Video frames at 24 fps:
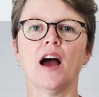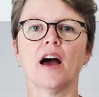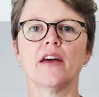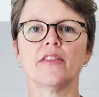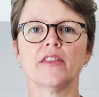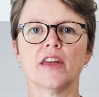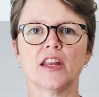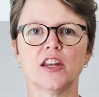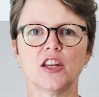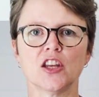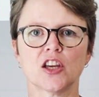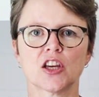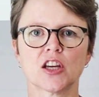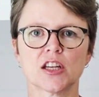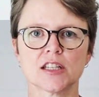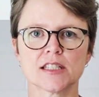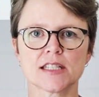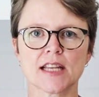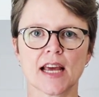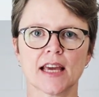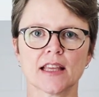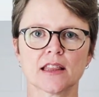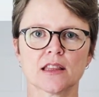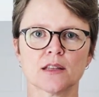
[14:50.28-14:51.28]
And then you can
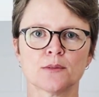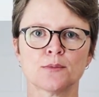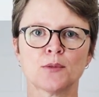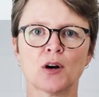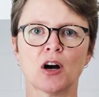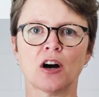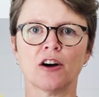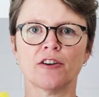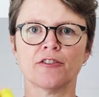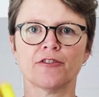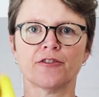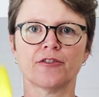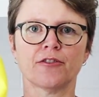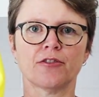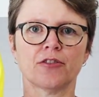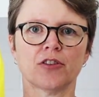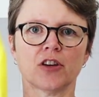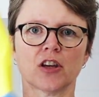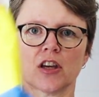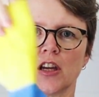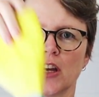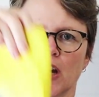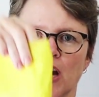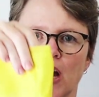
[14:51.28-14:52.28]
take them off,
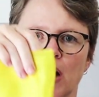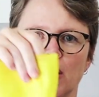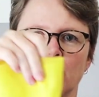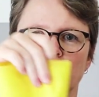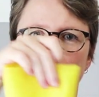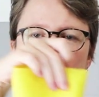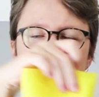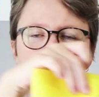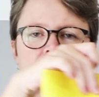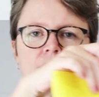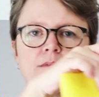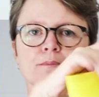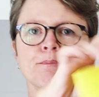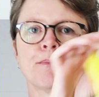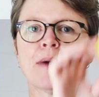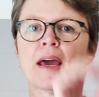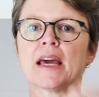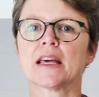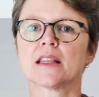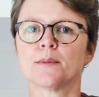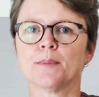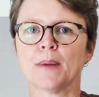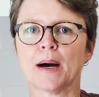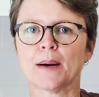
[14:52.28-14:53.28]
you can go and
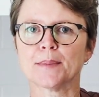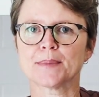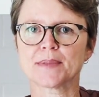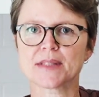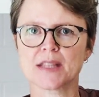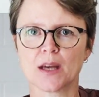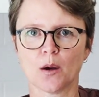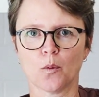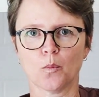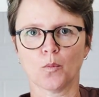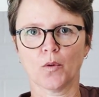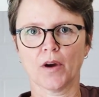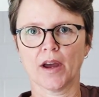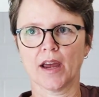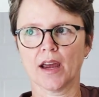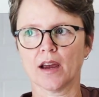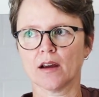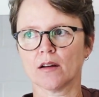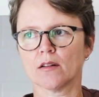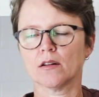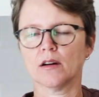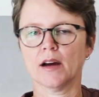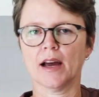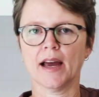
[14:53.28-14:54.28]
peg them up
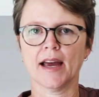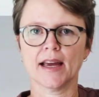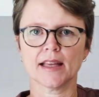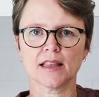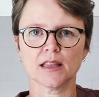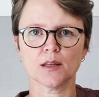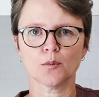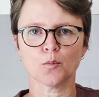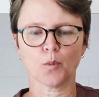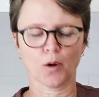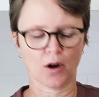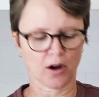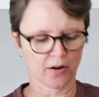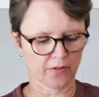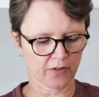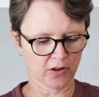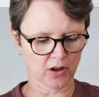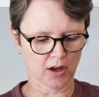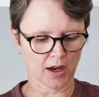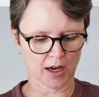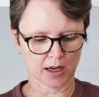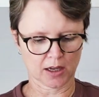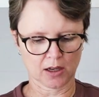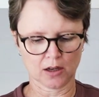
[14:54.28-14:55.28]
somewhere or hang them wherever you
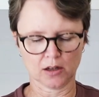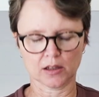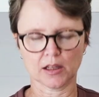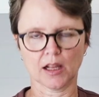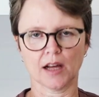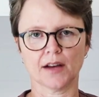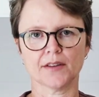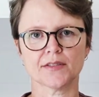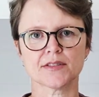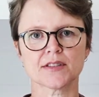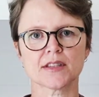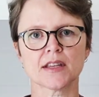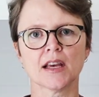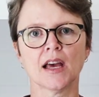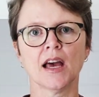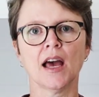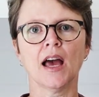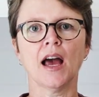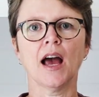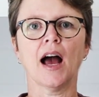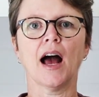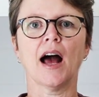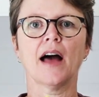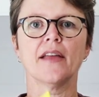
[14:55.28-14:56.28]
hang your gloves.
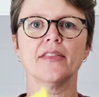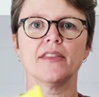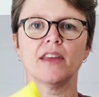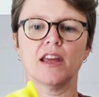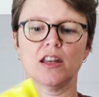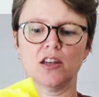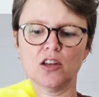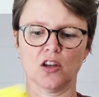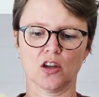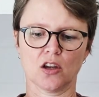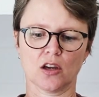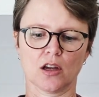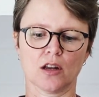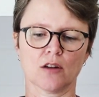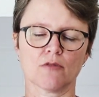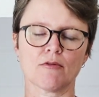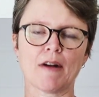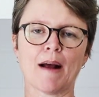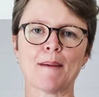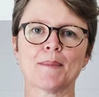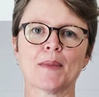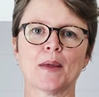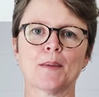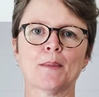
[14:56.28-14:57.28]
and then you can
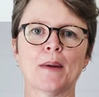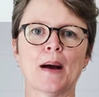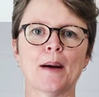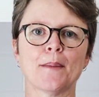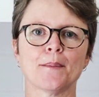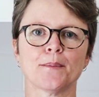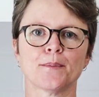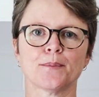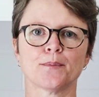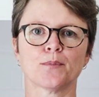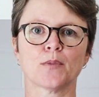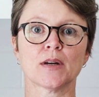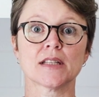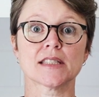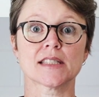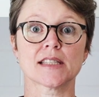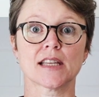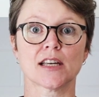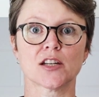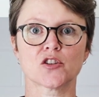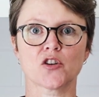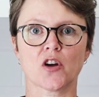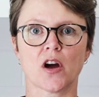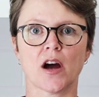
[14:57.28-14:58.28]
wrap them up once
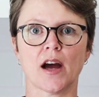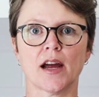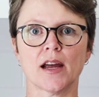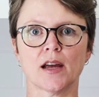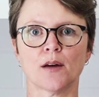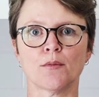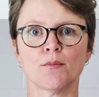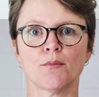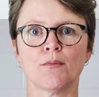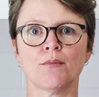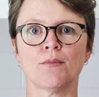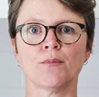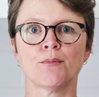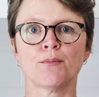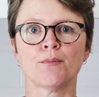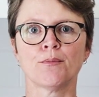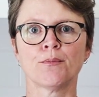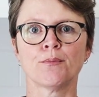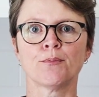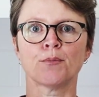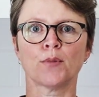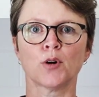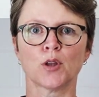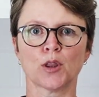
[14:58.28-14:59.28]
they're dry and
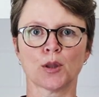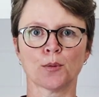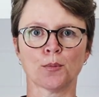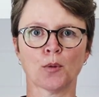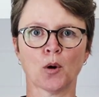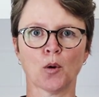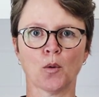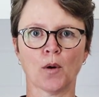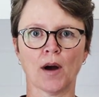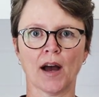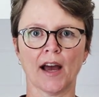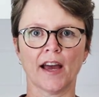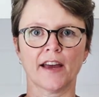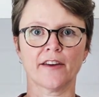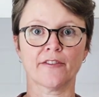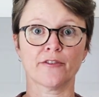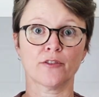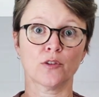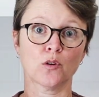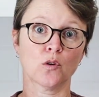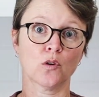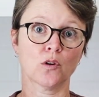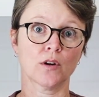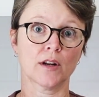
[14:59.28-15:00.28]
put them away
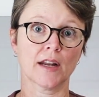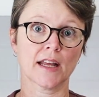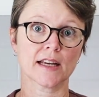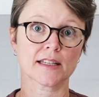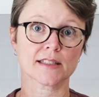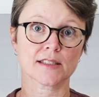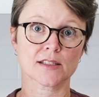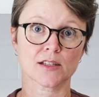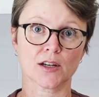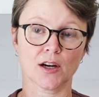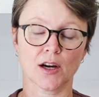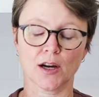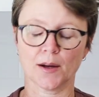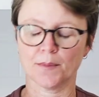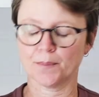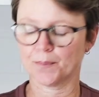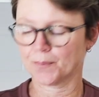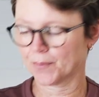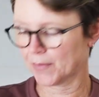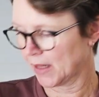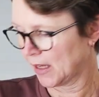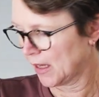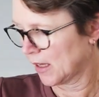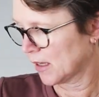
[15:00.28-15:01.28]
for next time.
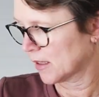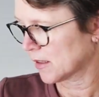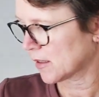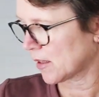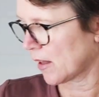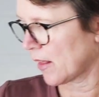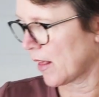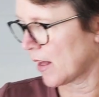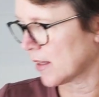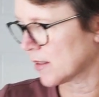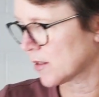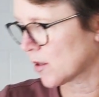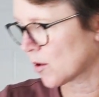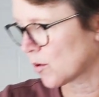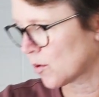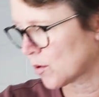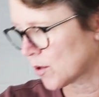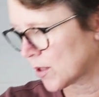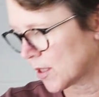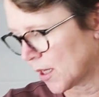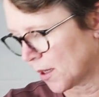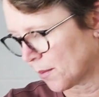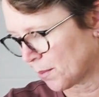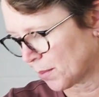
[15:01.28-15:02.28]
So that's a
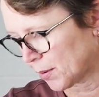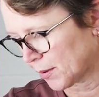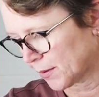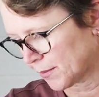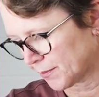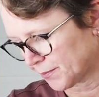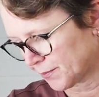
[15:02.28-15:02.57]
good tip.